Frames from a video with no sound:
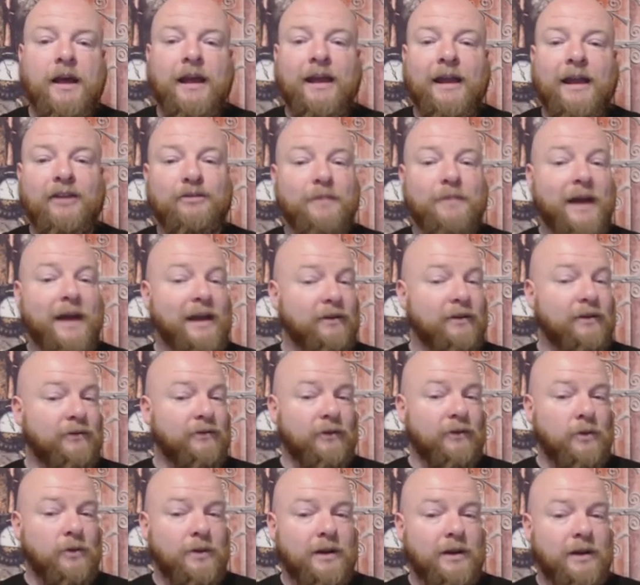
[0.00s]
Is Mat
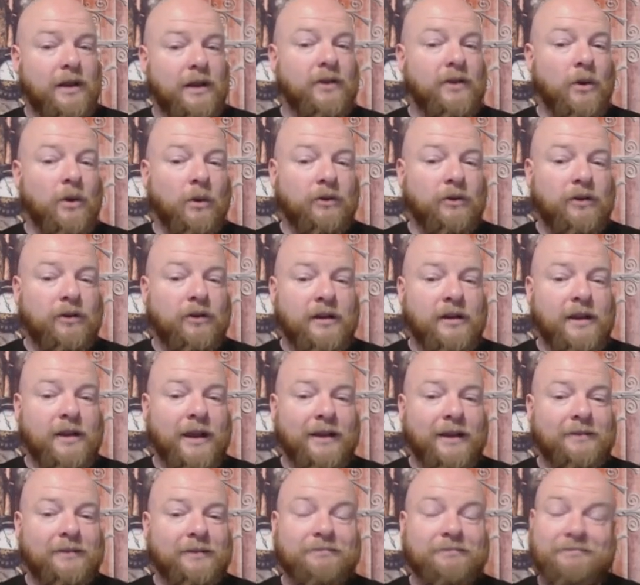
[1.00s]
fluent in the old tongue
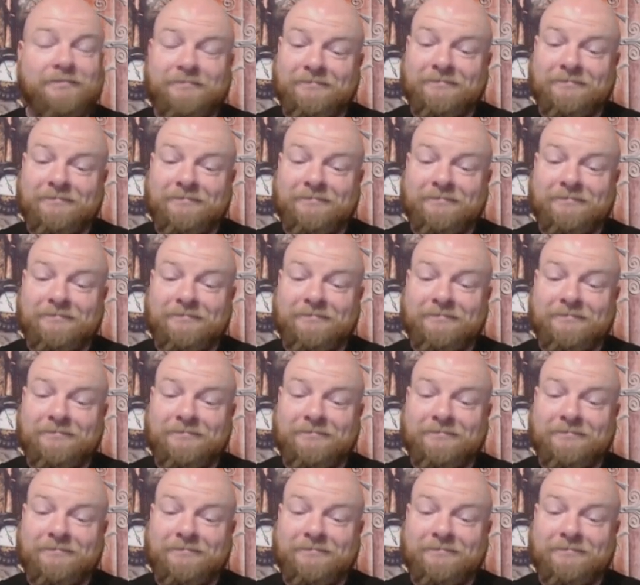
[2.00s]
yet?